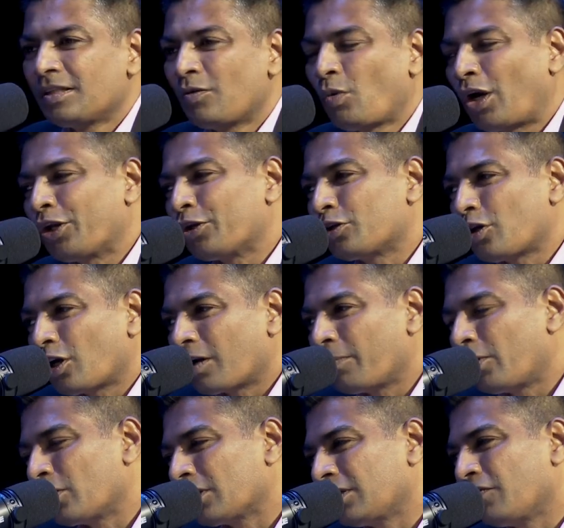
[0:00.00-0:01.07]
And what do you talk
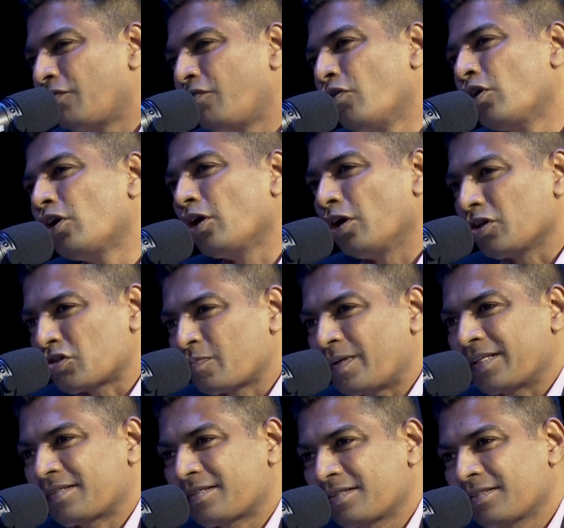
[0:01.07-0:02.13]
about the food laws,
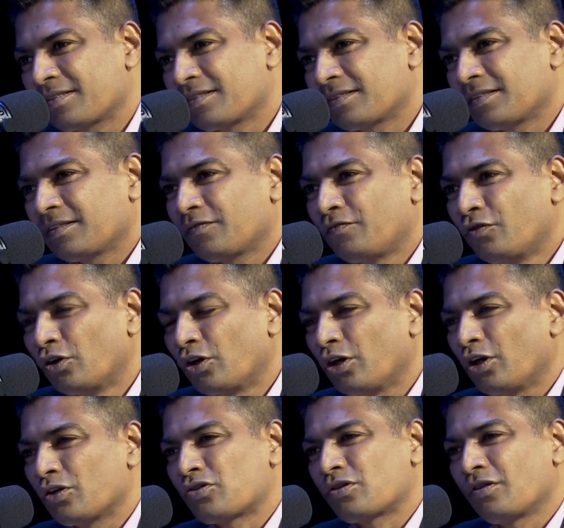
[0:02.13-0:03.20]
Pastor? The food
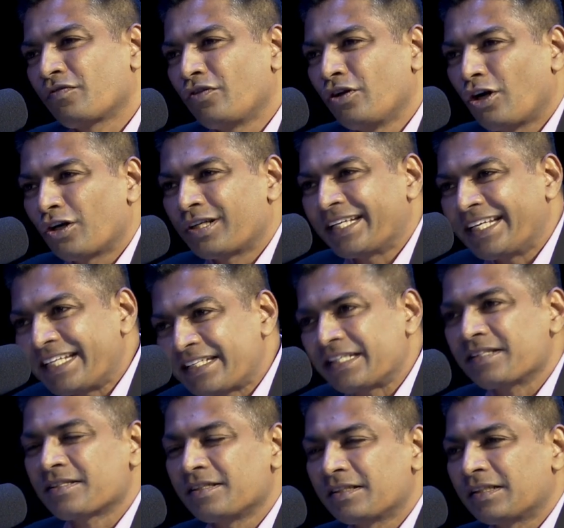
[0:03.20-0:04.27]
laws of not
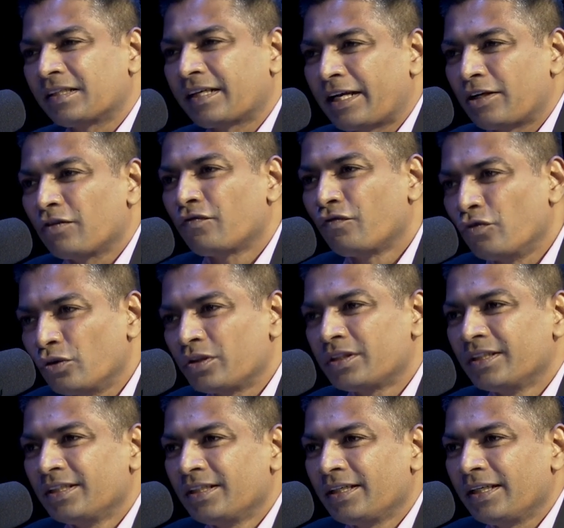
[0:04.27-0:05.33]
eating certain kind of food
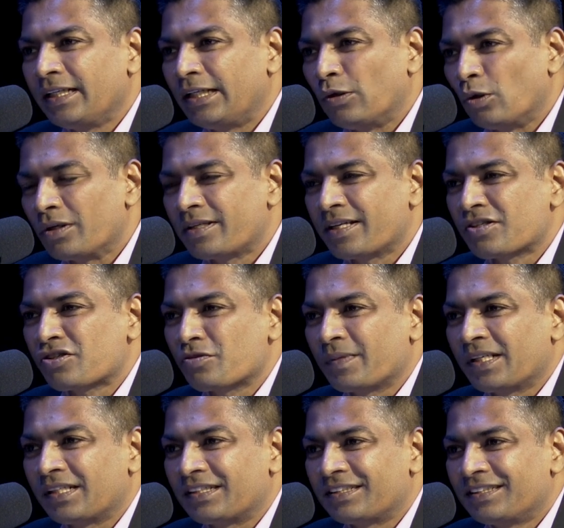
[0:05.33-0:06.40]
in the Old
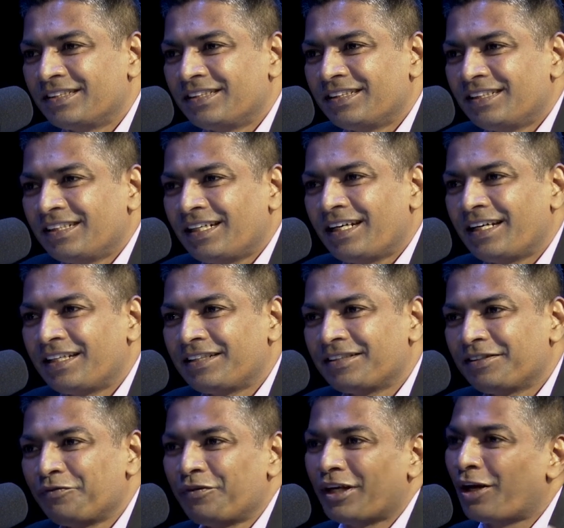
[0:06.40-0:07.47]
Testament.
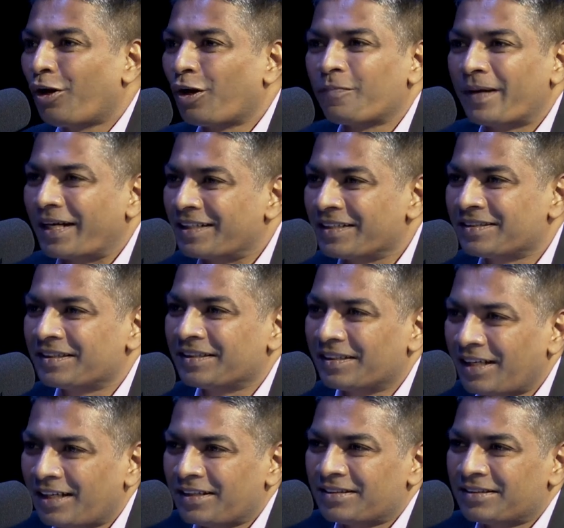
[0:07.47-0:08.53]
And we are not practicing
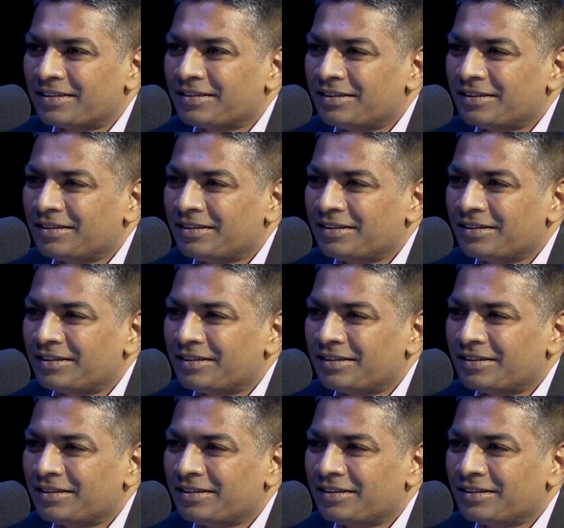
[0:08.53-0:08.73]
that.